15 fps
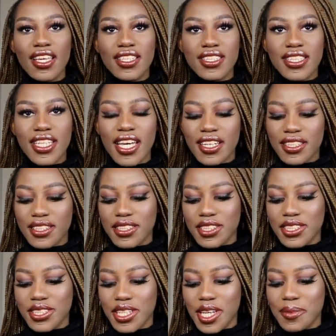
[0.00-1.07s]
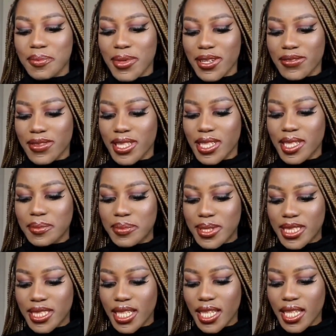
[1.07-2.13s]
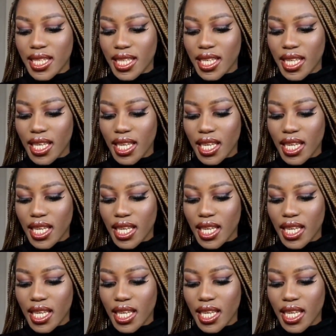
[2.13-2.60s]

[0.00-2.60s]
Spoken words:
is like the shape of the lipstick.